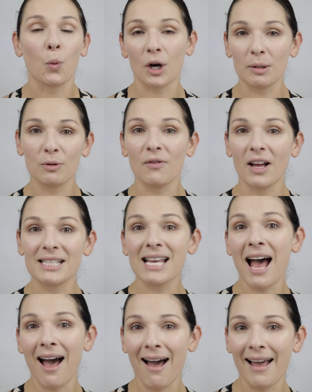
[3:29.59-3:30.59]
We're going to move on
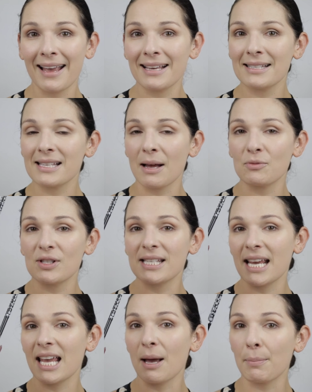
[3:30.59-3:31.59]
to eyes. I'm just
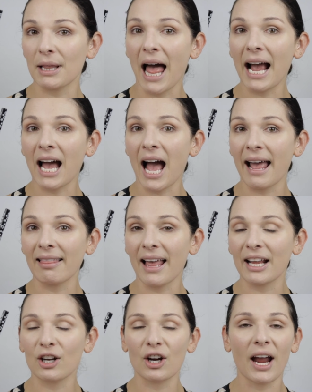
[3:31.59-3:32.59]
taking a black
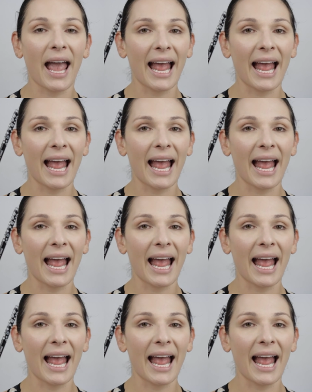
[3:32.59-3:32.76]
eyeliner.